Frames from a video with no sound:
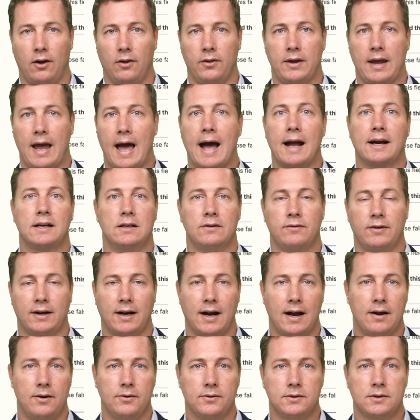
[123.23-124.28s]
All the active
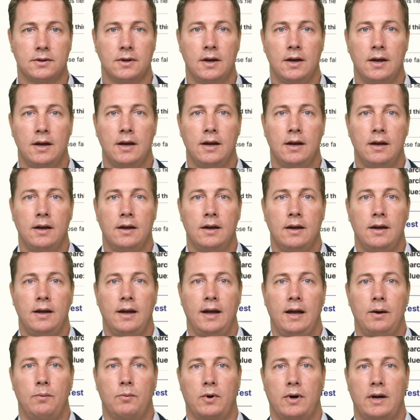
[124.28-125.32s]
accounts.
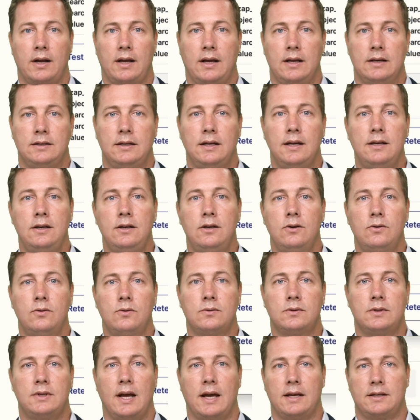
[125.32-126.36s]
And we're going to continue,
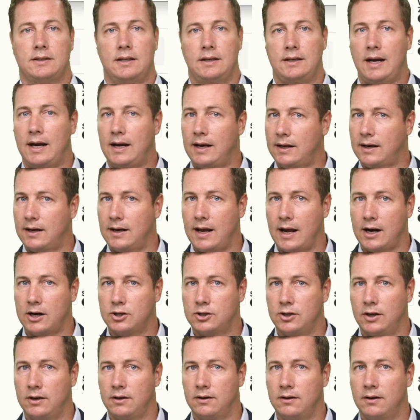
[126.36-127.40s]
test the data
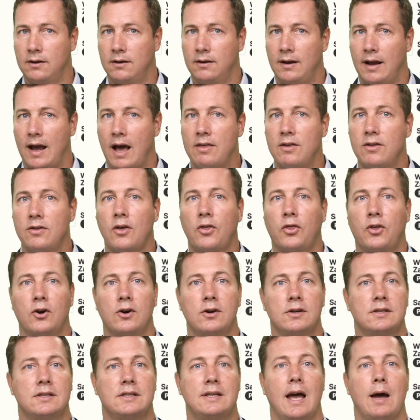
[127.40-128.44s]
connection. And then the
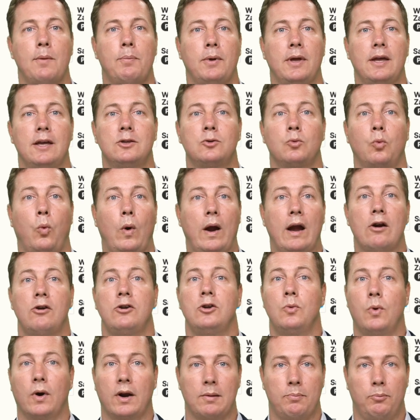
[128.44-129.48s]
third step is, where do
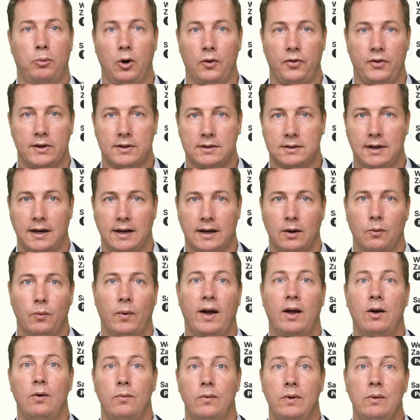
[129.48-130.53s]
you want to put this data?
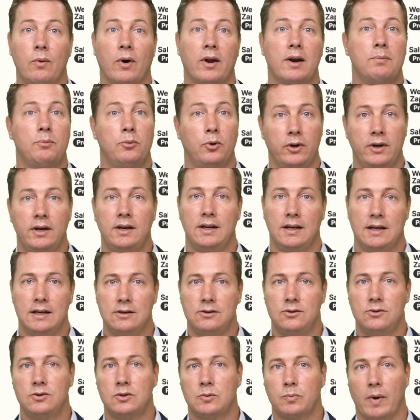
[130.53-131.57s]
Well, we want to put it
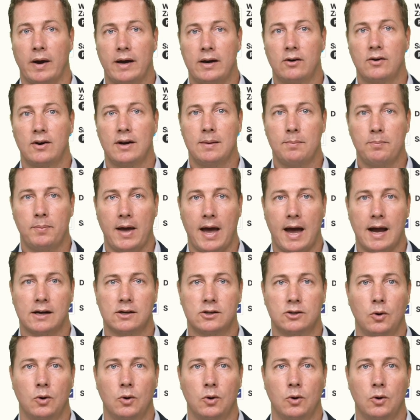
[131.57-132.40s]
into Spider Impact.